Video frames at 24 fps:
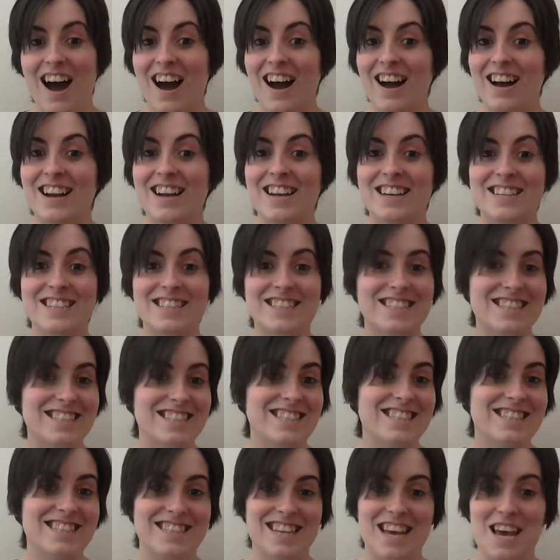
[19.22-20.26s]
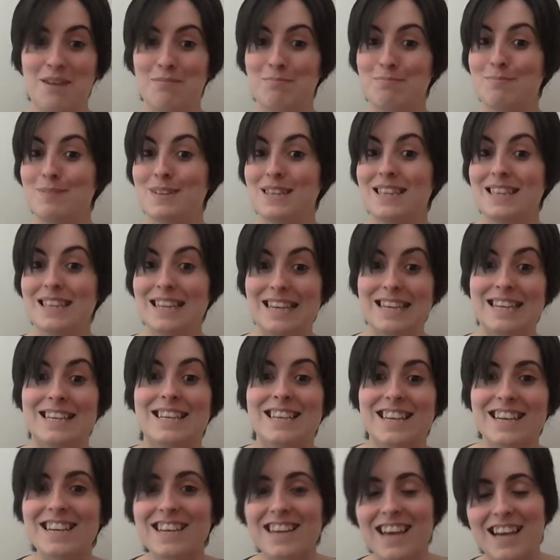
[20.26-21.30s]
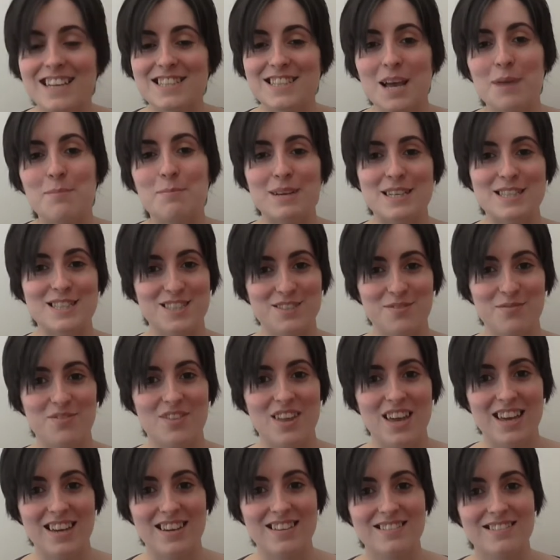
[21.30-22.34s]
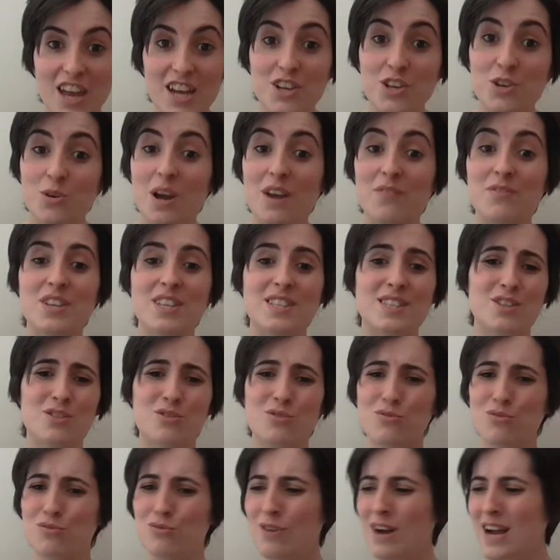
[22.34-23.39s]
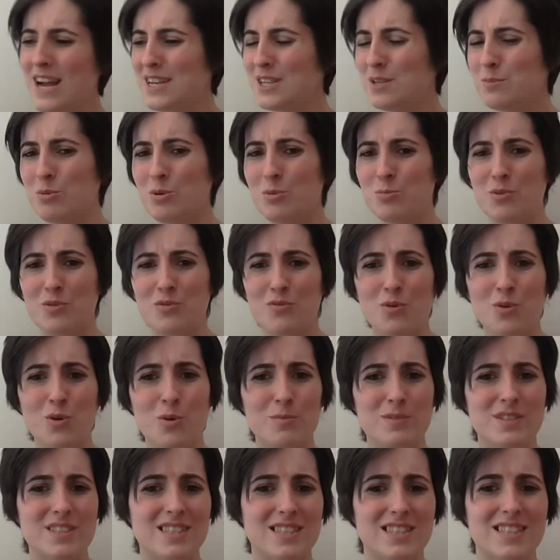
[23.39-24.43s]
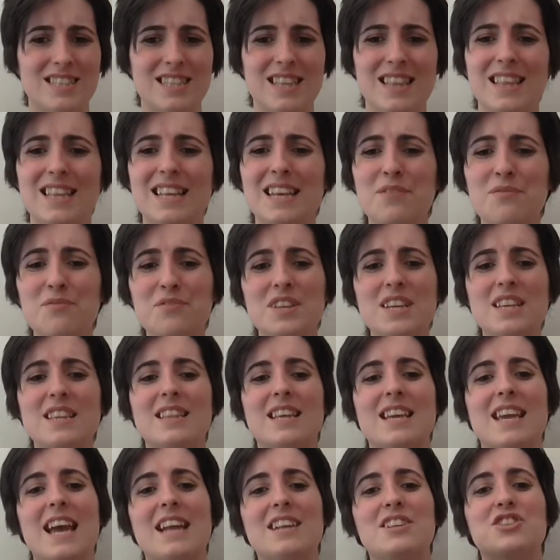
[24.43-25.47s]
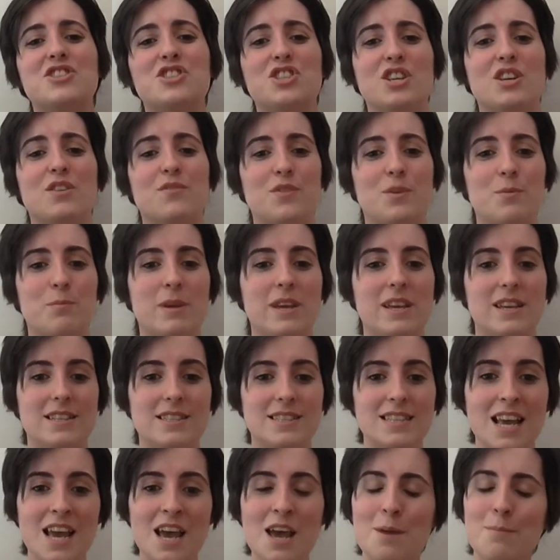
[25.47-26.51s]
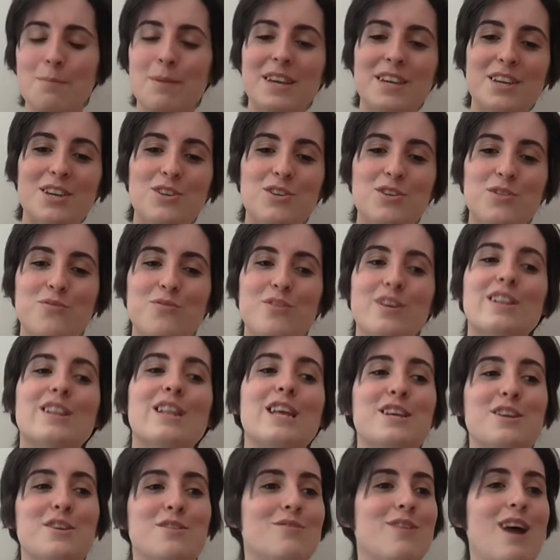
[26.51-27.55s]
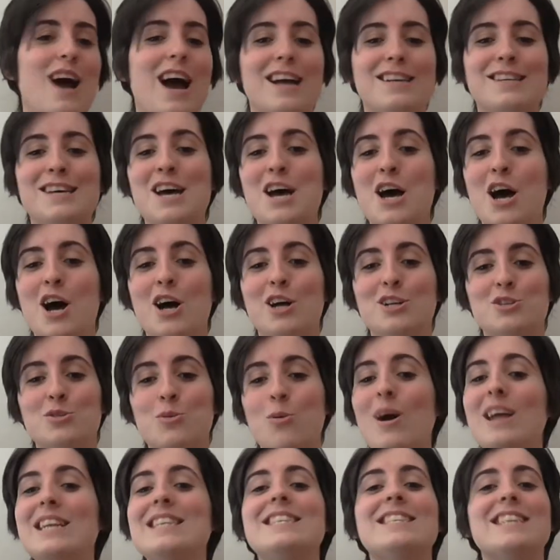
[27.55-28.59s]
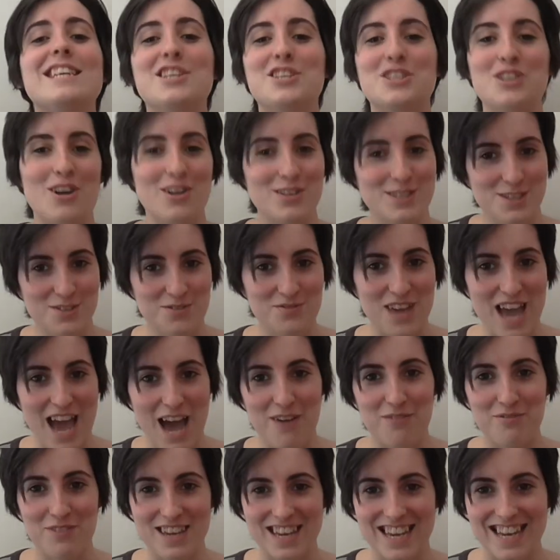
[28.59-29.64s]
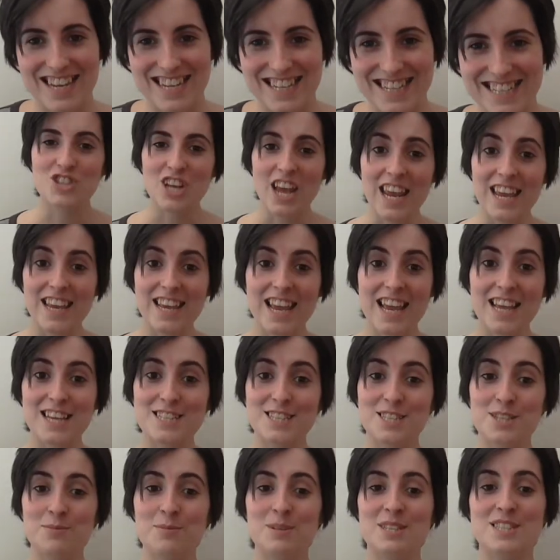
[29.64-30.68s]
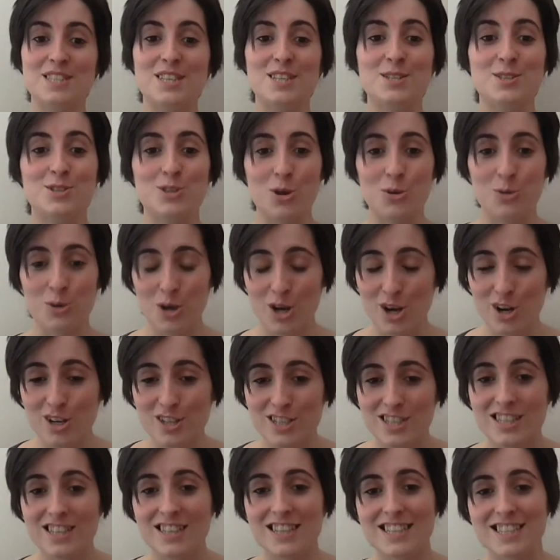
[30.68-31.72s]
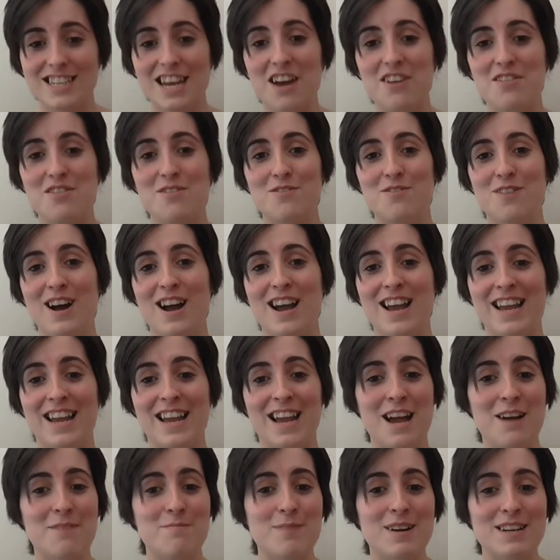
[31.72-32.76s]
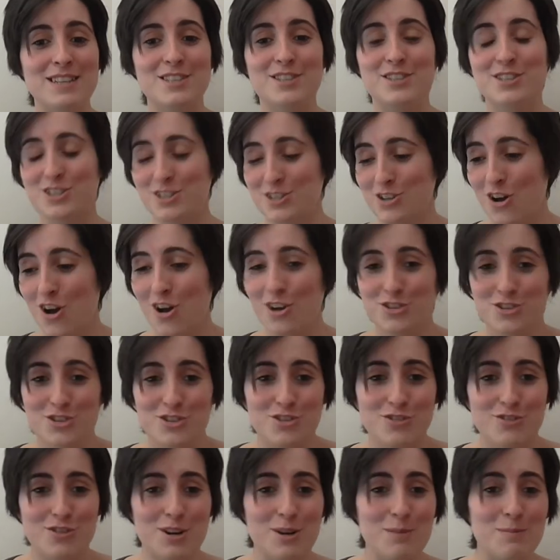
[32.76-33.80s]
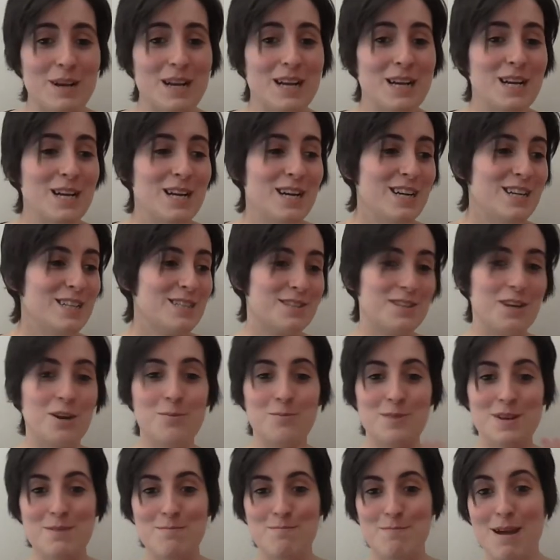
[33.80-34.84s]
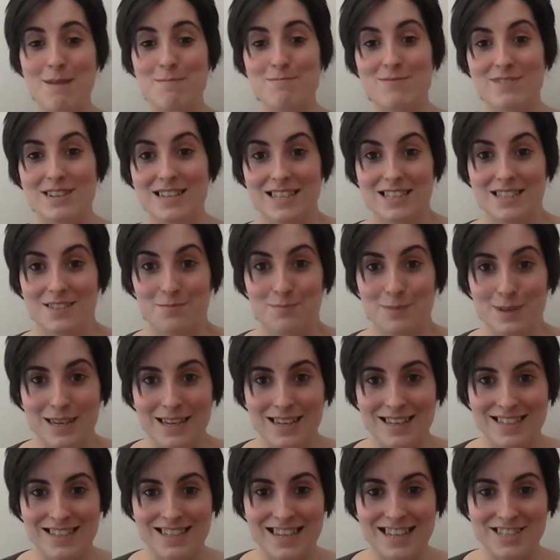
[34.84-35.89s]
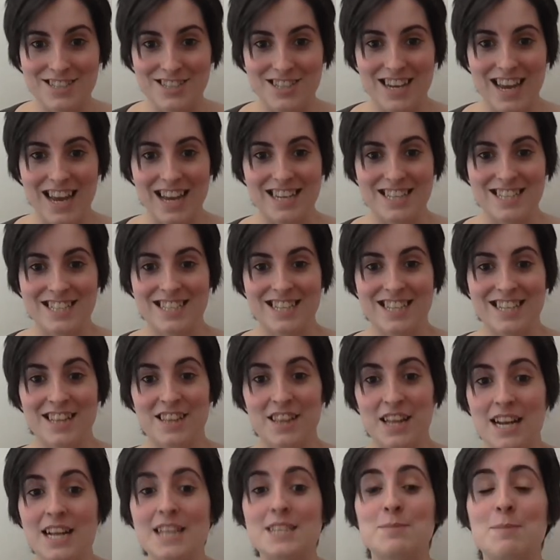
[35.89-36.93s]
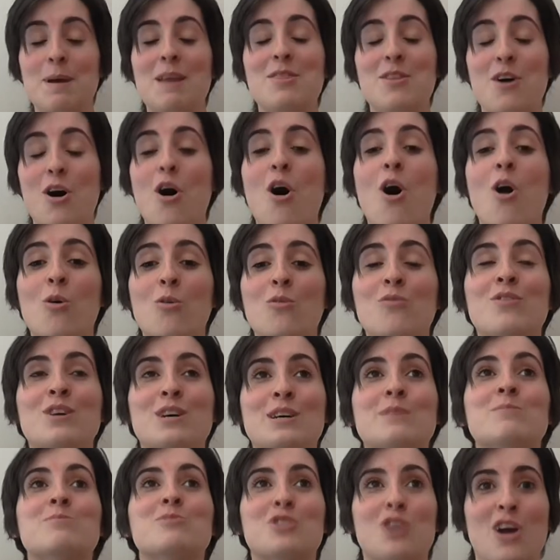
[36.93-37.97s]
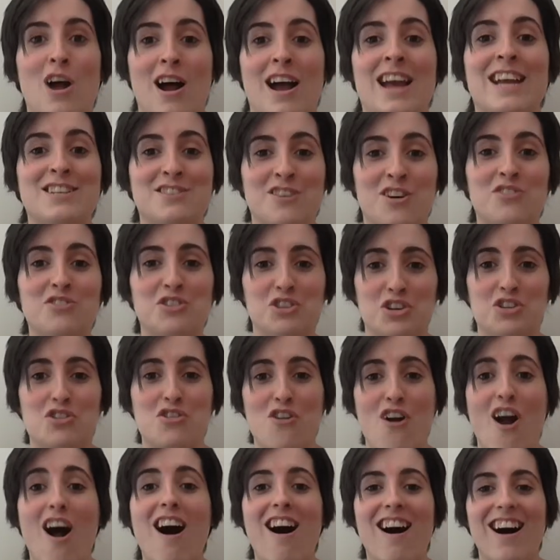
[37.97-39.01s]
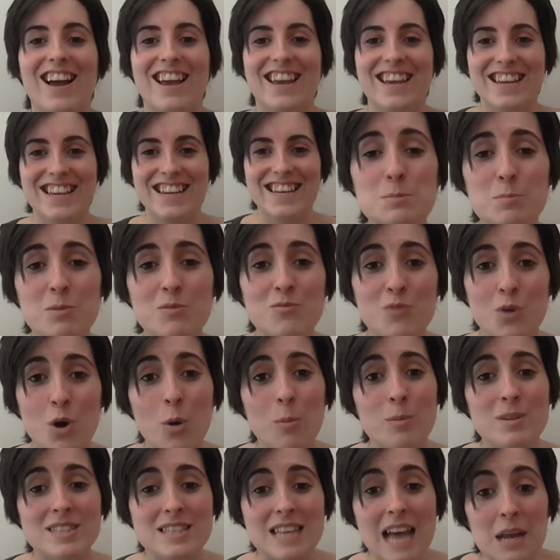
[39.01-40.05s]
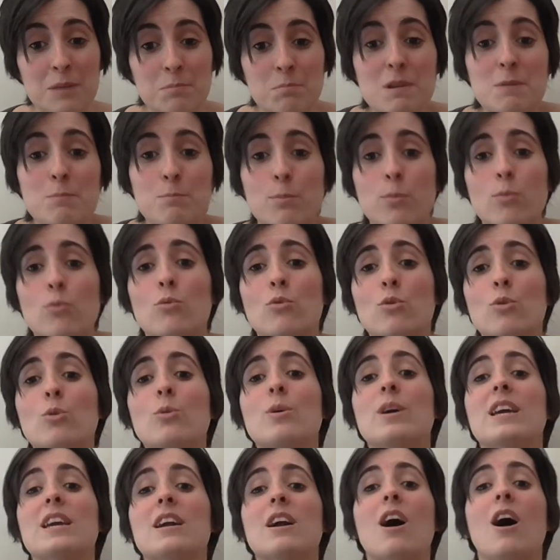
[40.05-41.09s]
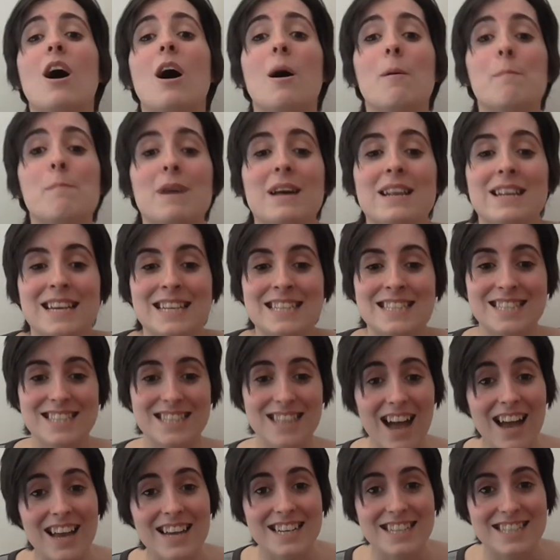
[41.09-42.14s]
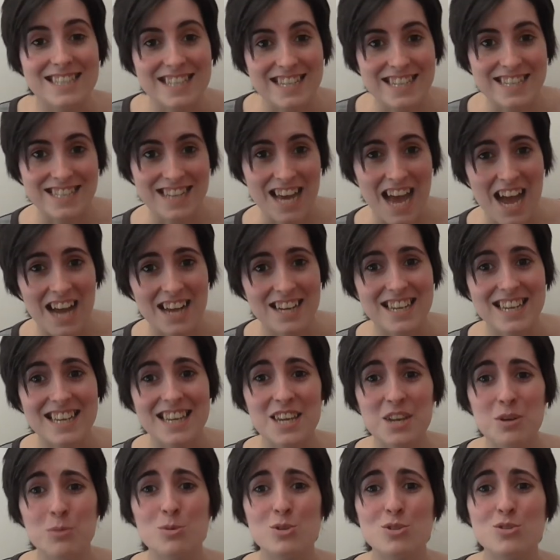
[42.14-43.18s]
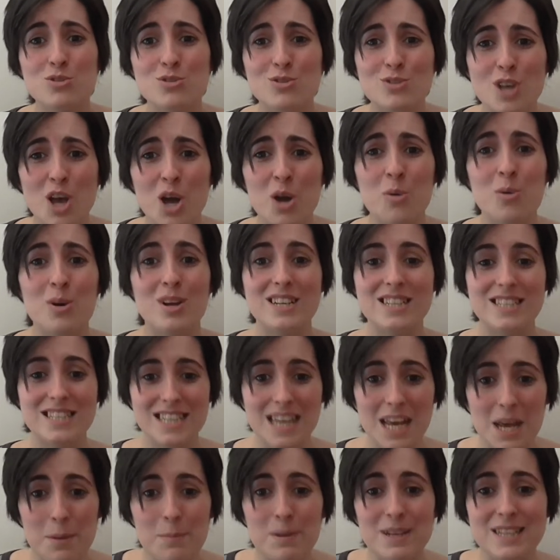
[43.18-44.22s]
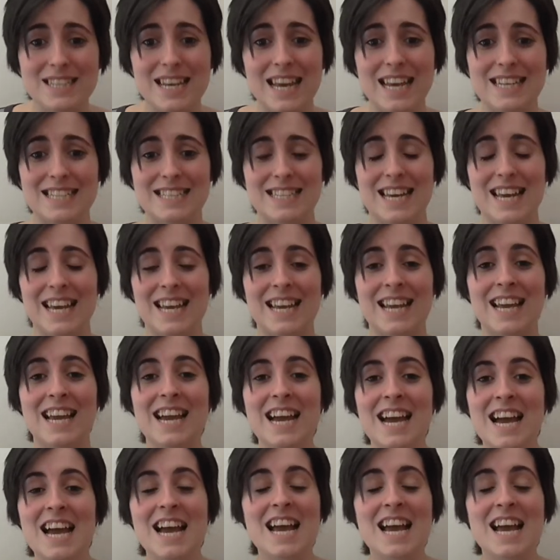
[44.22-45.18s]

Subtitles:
I didn't dare blink in case I missed something. Then you have these incredible performances lifting the energy of the piece, making you feel like you've had 20 shots of caffeine. J.K. Simmons is so utterly terrifying and managed to conjure up so many memories of being in education that I spent the whole film trying not to cry. His performance had me brewing up an anxiety attack. He was so intimidating.